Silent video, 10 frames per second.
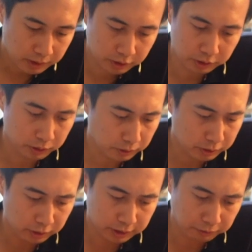So you can
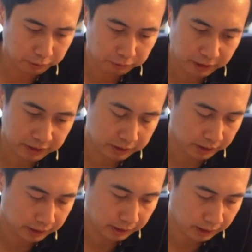definitely find these
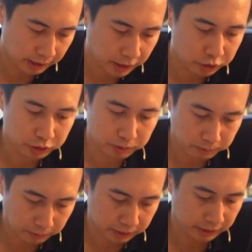in Asian
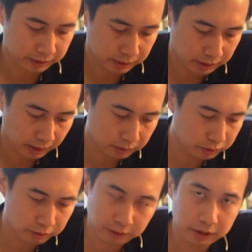supermarkets. Yeah, I don't
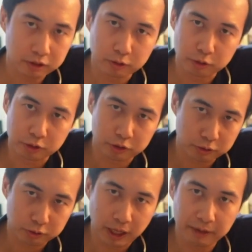think regular grocery
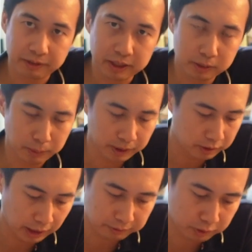stores will have these, but
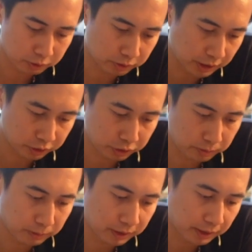you have to go to an Asian
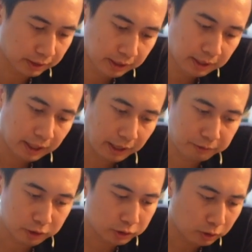supermarket. If
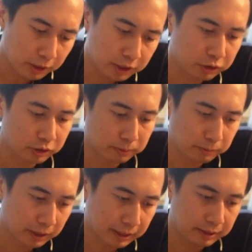there's no Asian
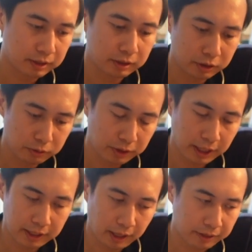supermarket near you,
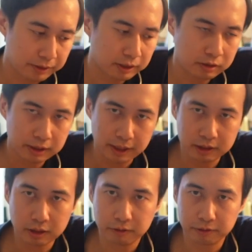then I think you can get
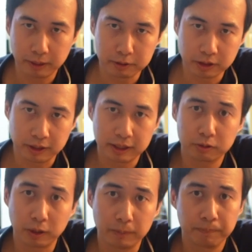these off of Amazon as
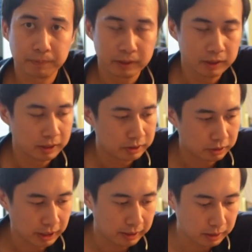well. So
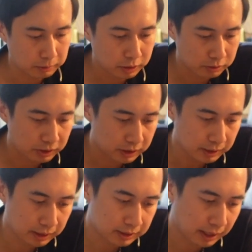yeah, number two reason
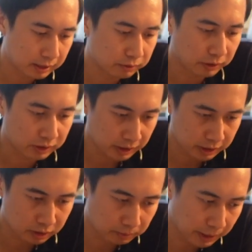is that it's fairly
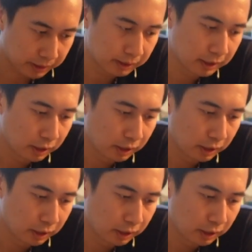easy to make.